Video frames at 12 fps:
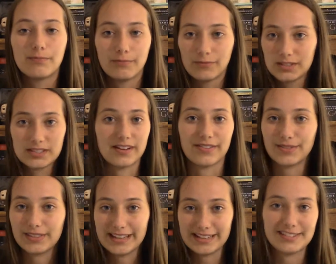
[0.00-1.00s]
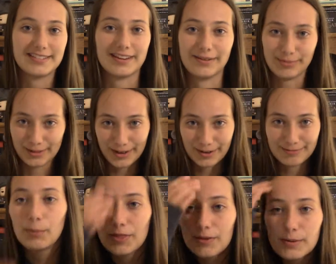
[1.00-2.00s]
stuff linked down below.
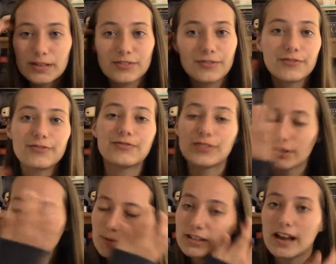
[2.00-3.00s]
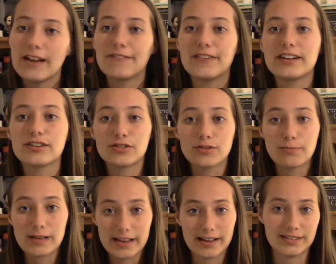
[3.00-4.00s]
But the first, first book I finished
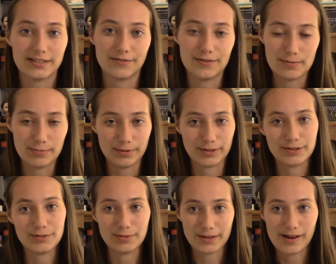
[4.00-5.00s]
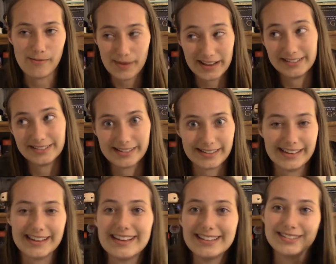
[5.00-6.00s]
because of the booktubeathon, basically,
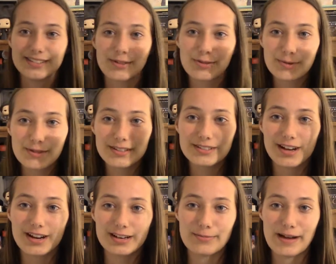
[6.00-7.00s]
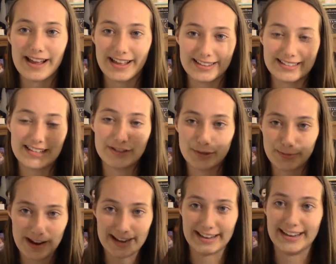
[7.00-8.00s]
is Through the Dark by Alexandra
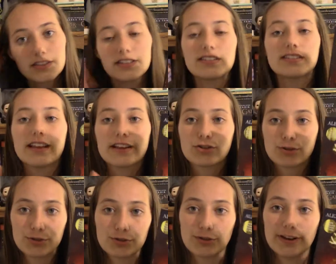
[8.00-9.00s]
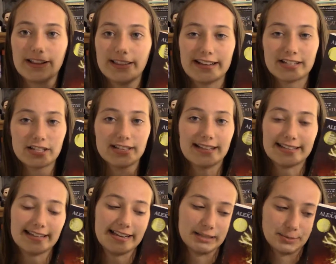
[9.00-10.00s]
Bracken. This is a short story collection that
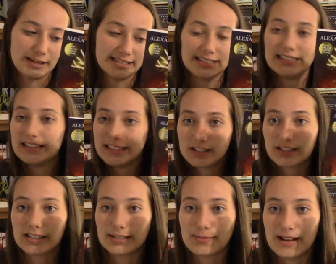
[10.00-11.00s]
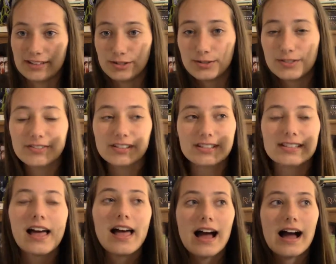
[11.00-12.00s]
takes place in the Darkest Minds universe.
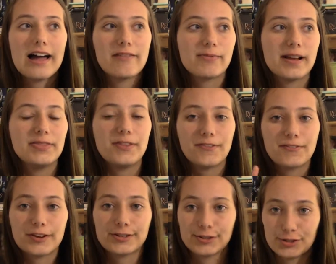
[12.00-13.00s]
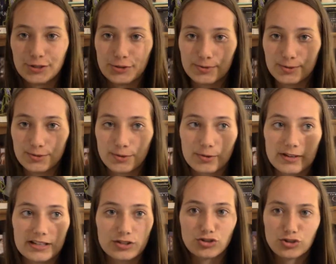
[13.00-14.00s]
I read the first two
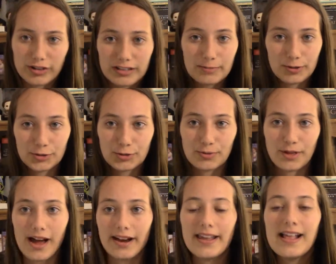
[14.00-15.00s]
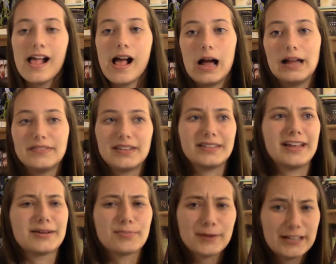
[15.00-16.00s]
stories during the booktubeathon, and then
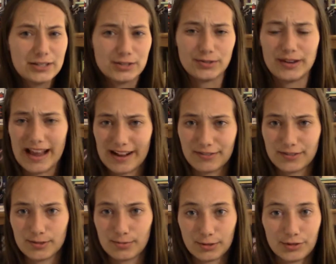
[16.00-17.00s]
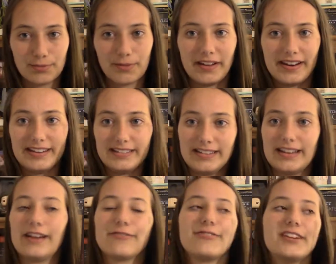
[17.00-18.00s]
like pretty soon after the booktubeathon ended,
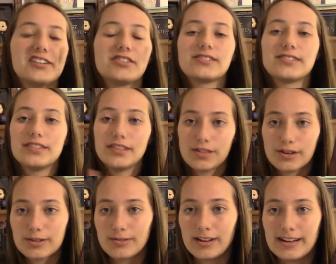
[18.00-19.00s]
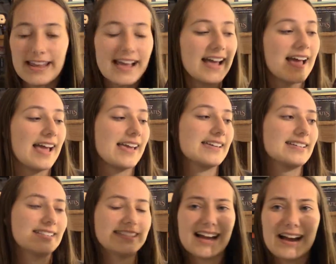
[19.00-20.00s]
I finished the third one,
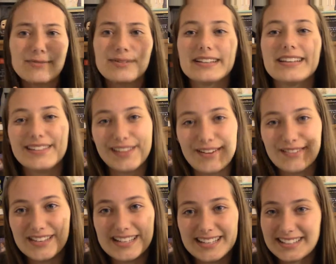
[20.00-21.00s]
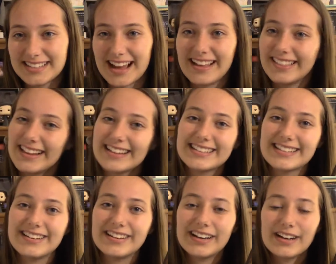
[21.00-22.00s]
and I really love these. I liked
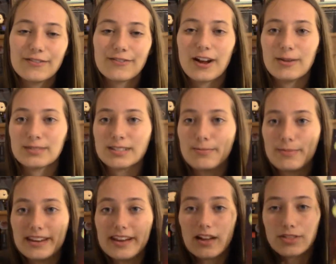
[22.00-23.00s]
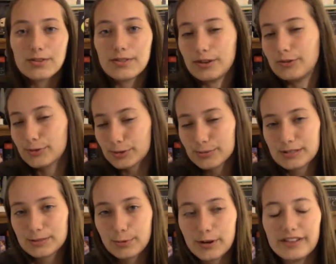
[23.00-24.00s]
hearing from somebody other than
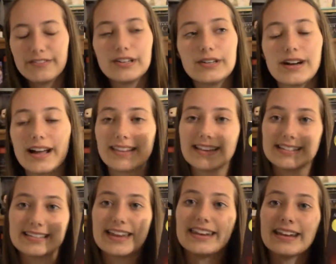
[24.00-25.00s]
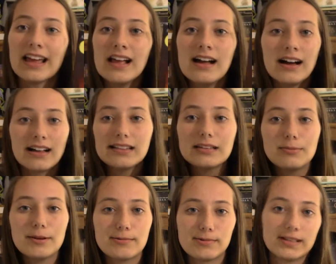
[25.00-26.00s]
Ruby's point of view. I liked getting a little
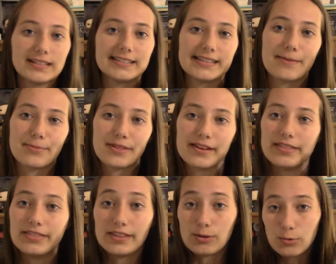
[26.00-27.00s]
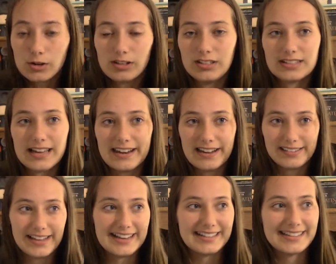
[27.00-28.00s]
bit more in depth in the world and I
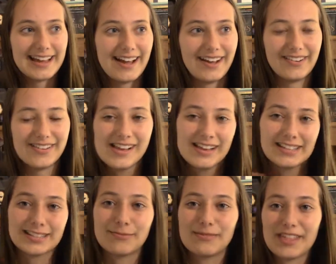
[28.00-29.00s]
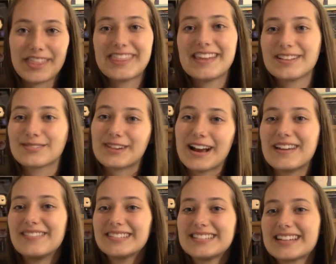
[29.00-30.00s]
liked how some of the things were
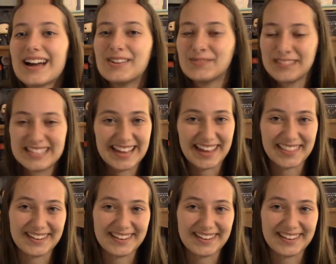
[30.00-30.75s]
able to come together